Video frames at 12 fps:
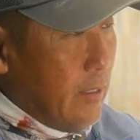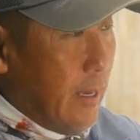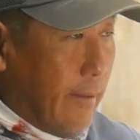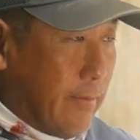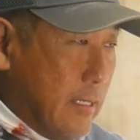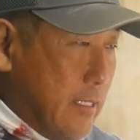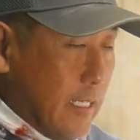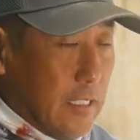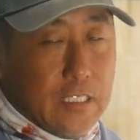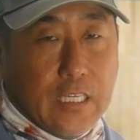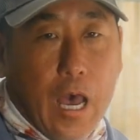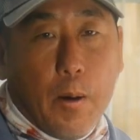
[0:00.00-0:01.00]
You have to
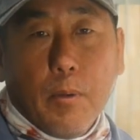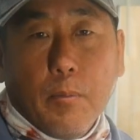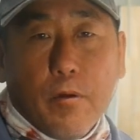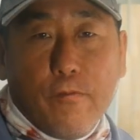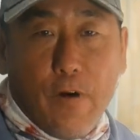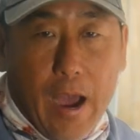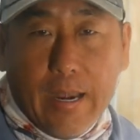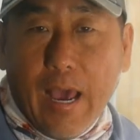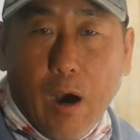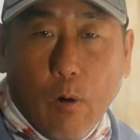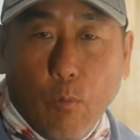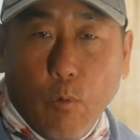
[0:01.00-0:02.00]
disassemble them to find
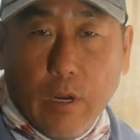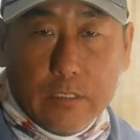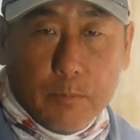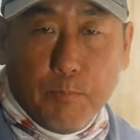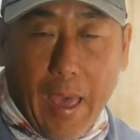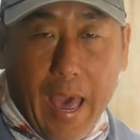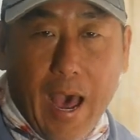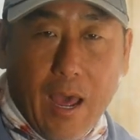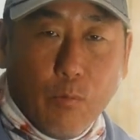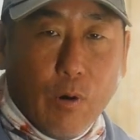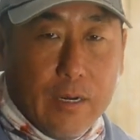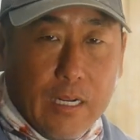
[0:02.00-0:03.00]
out what's
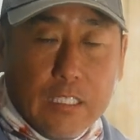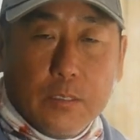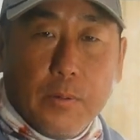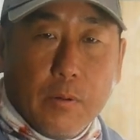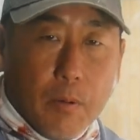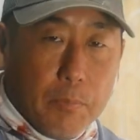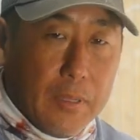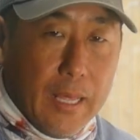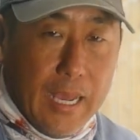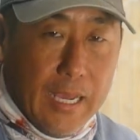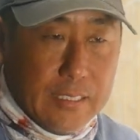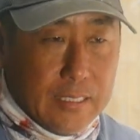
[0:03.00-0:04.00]
bad, what needs to be
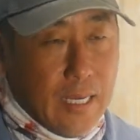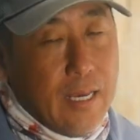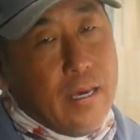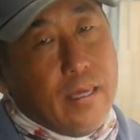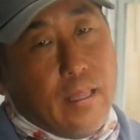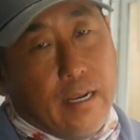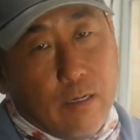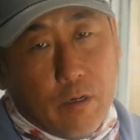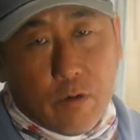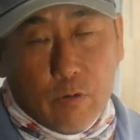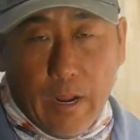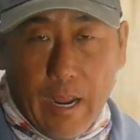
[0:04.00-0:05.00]
replaced. Then
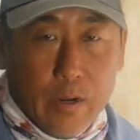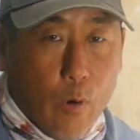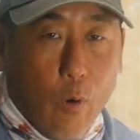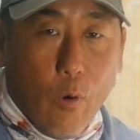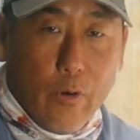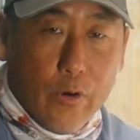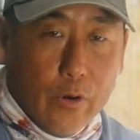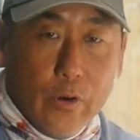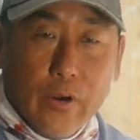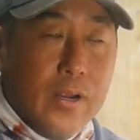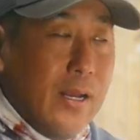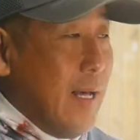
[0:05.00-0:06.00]
you create an
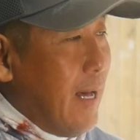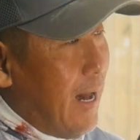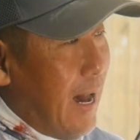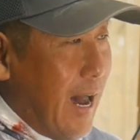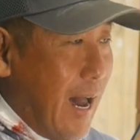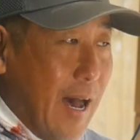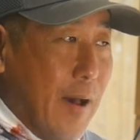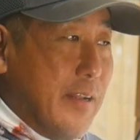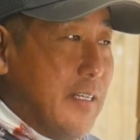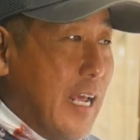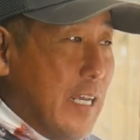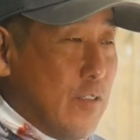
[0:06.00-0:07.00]
order.
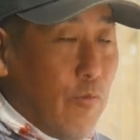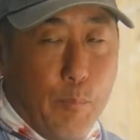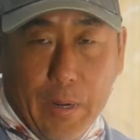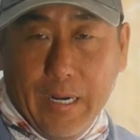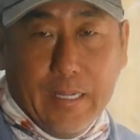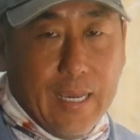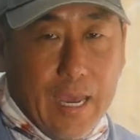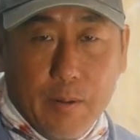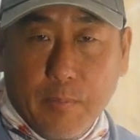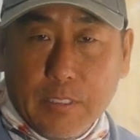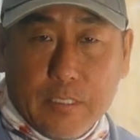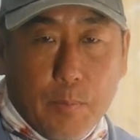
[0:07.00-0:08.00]
It takes, for me to get
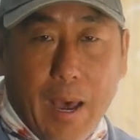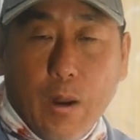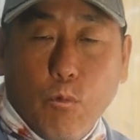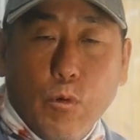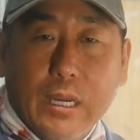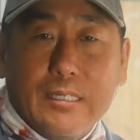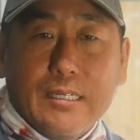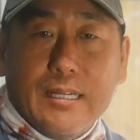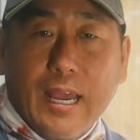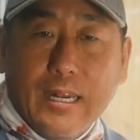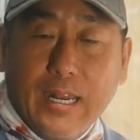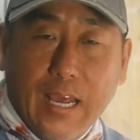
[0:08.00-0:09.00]
them, it's about a week to
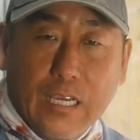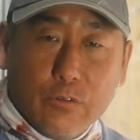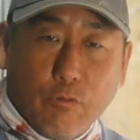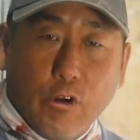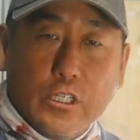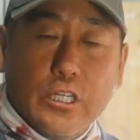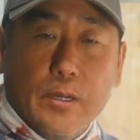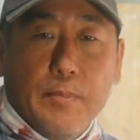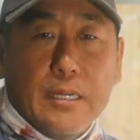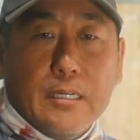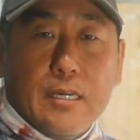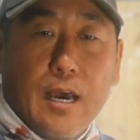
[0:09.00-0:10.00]
10 days for a
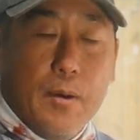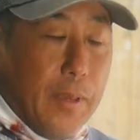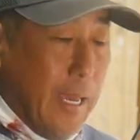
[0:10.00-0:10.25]
shipment to come